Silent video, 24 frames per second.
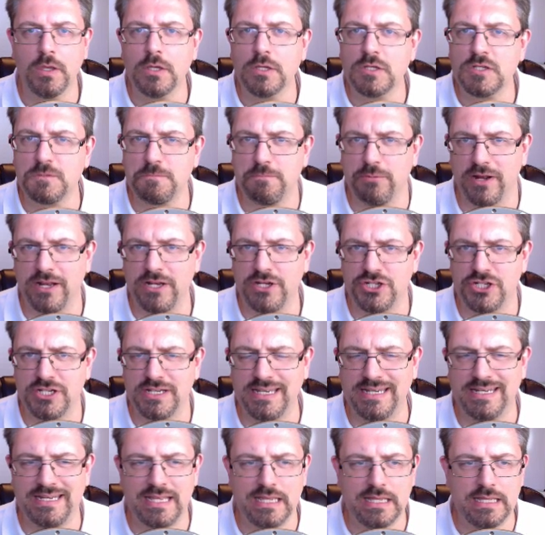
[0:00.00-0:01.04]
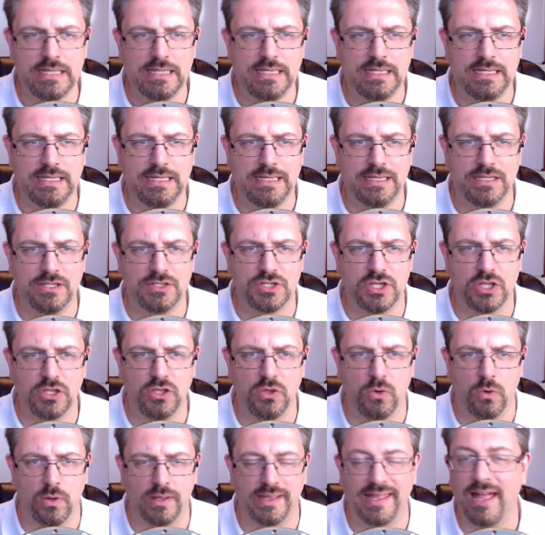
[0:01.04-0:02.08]
Spreadsheet is
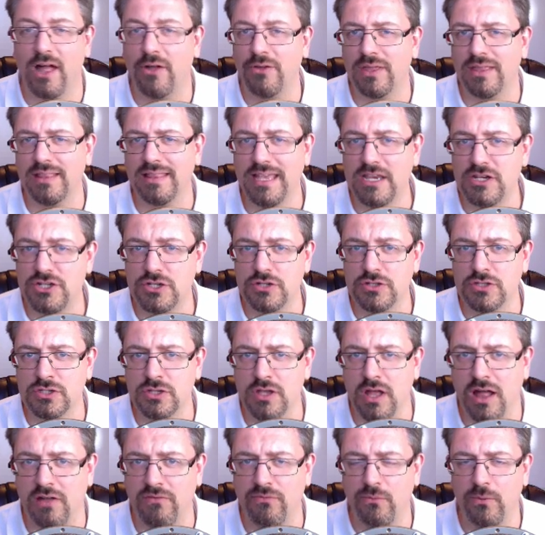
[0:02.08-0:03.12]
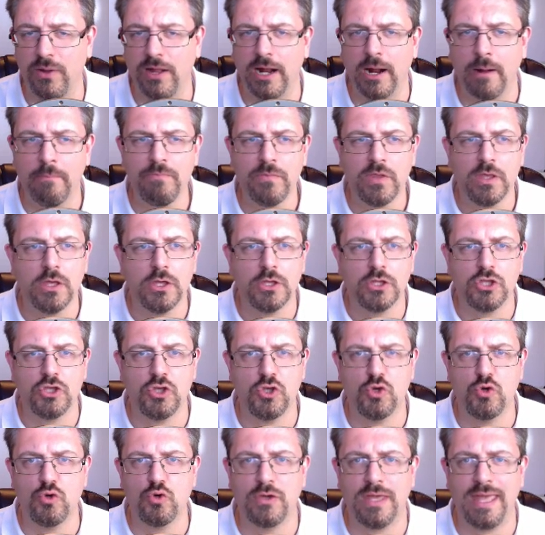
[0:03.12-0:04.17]
your calculation software.
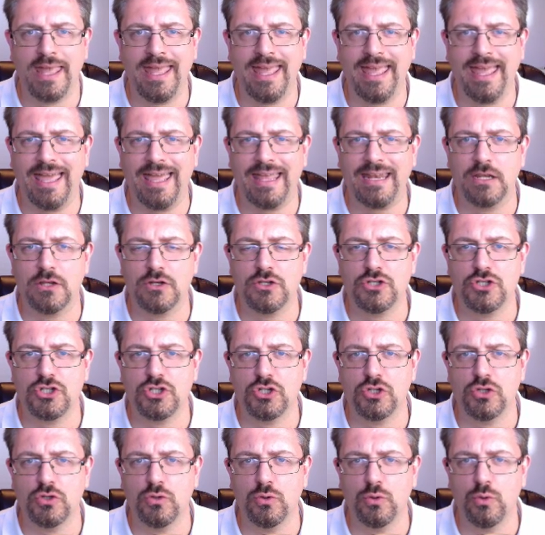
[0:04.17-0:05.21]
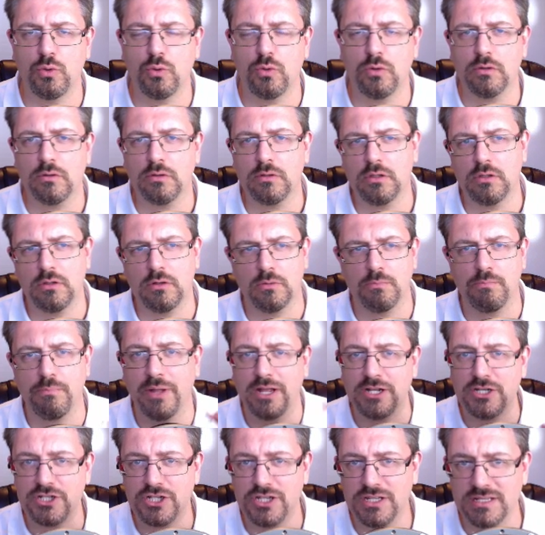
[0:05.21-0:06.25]
You can do, you know,
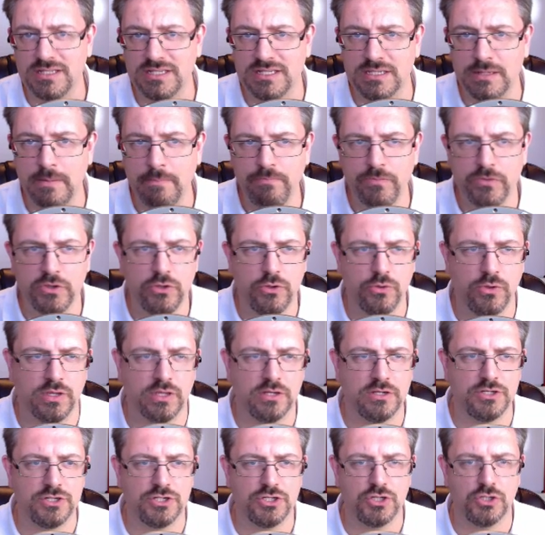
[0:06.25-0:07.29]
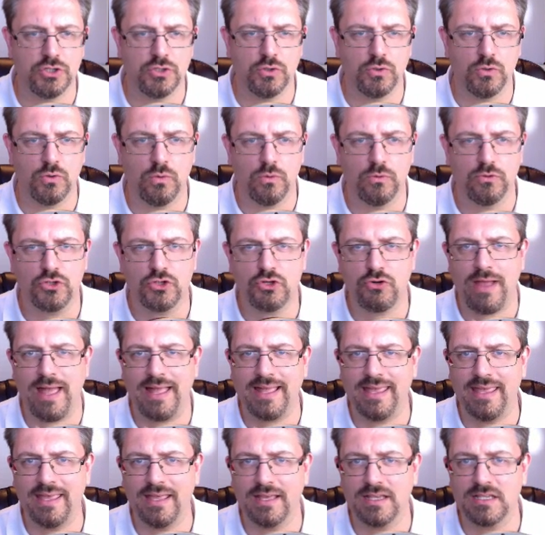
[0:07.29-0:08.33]
budgets, you can do
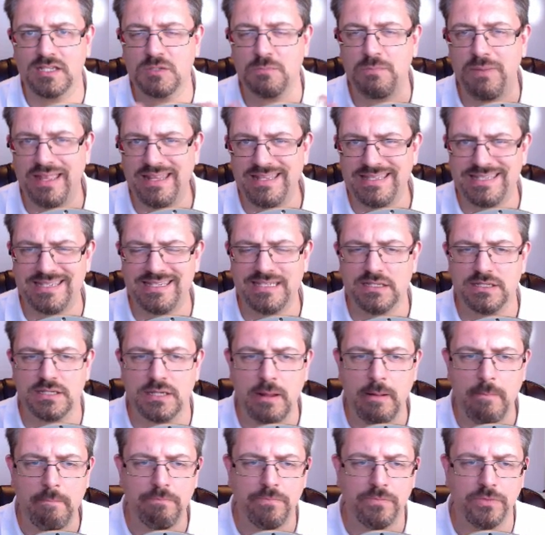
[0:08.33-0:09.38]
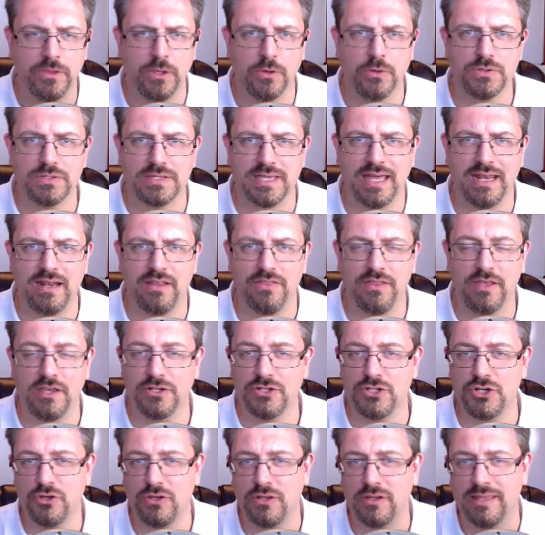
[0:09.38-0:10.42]
tracking expenses, those kind of
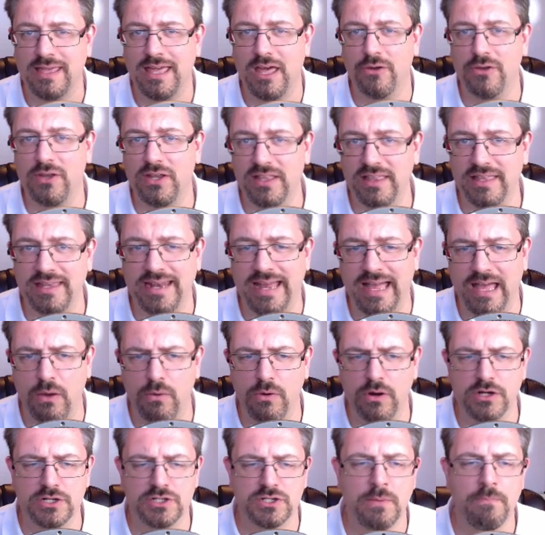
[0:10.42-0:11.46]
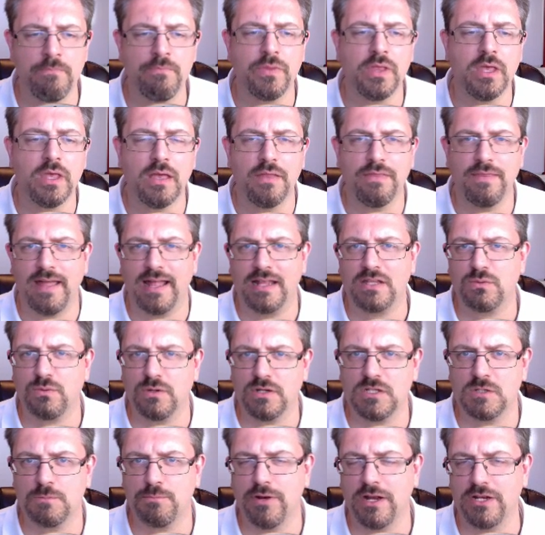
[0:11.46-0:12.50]
things. You can calculate hours. That's what
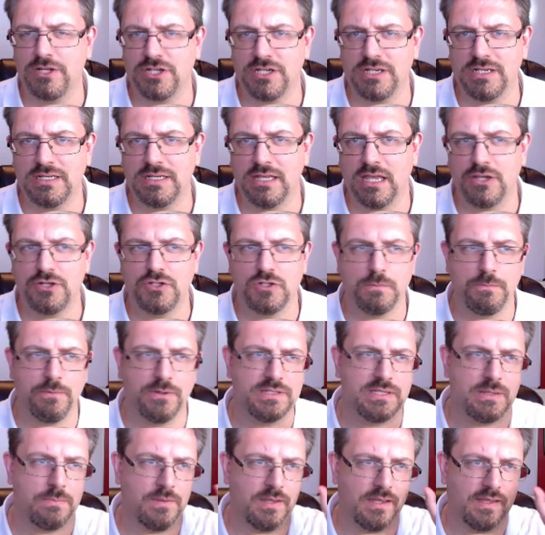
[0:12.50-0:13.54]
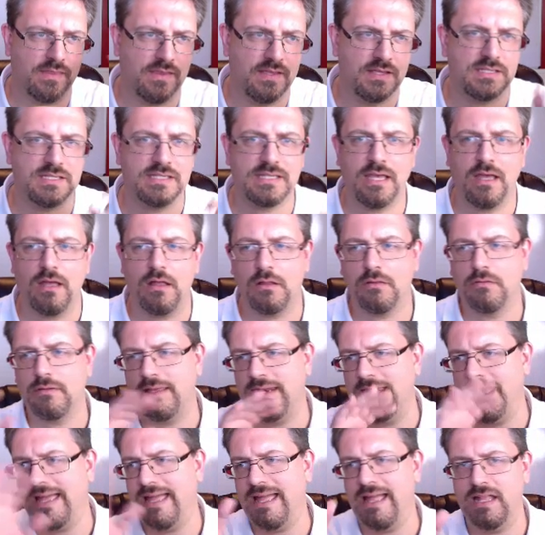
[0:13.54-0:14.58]
a spreadsheet does. You put something in this cell,
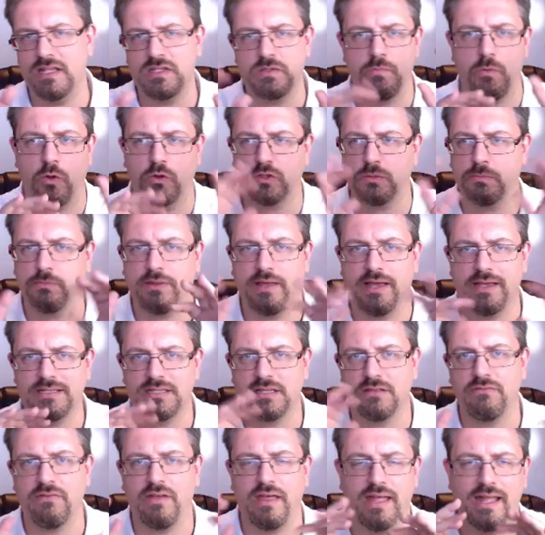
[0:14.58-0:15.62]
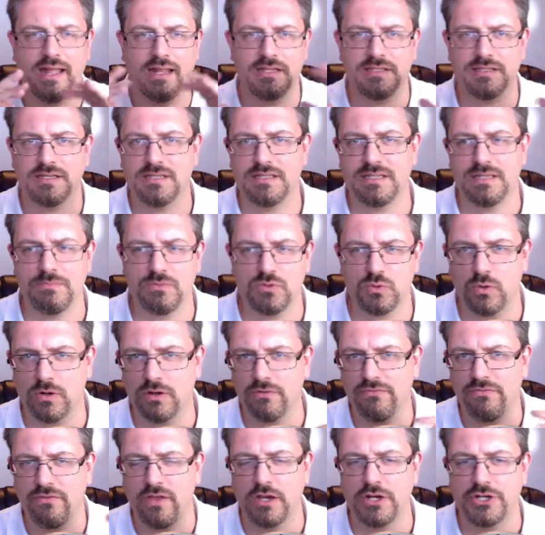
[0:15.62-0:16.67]
it adds, multiplies, divides, does some sort
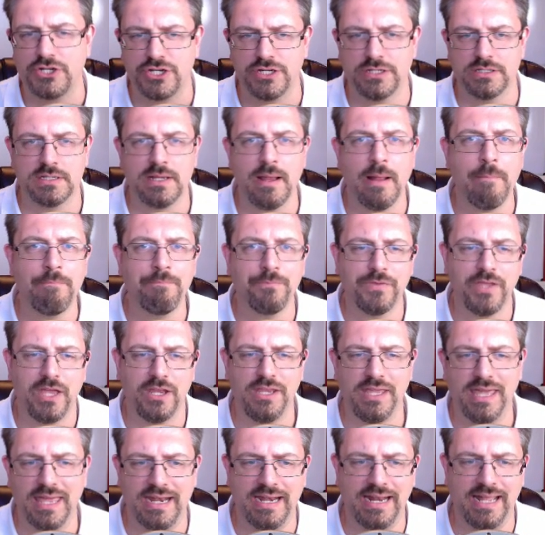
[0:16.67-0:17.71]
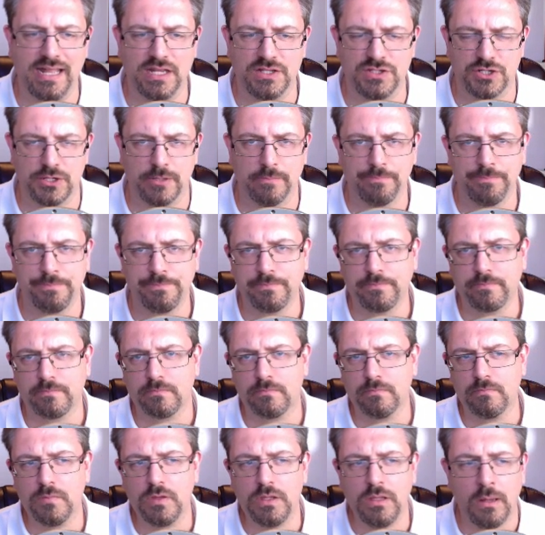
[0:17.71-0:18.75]
of functions and you get an answer.
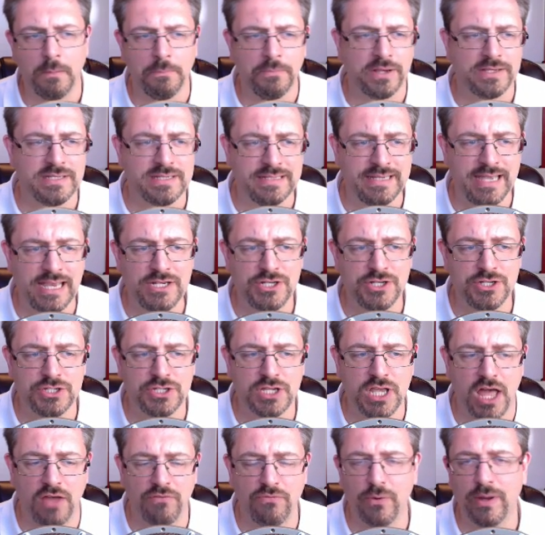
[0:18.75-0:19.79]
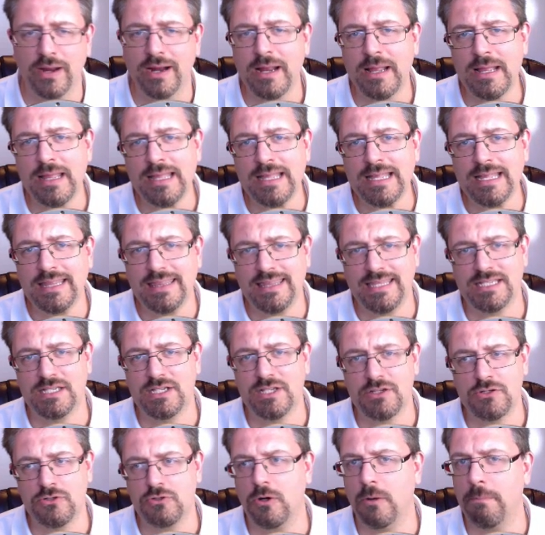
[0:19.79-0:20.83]
Presentation software
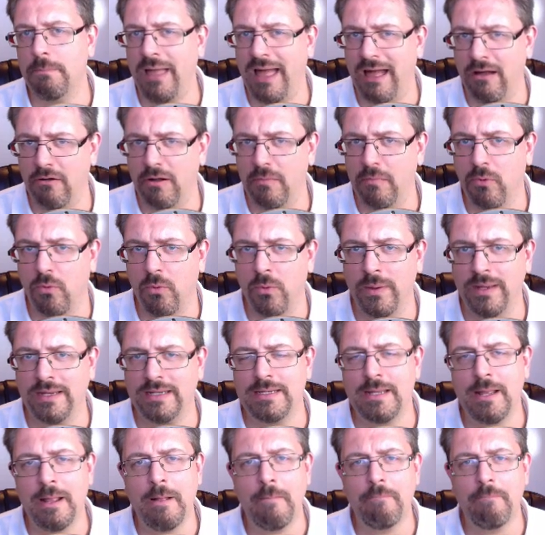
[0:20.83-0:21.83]
this is your PowerPoint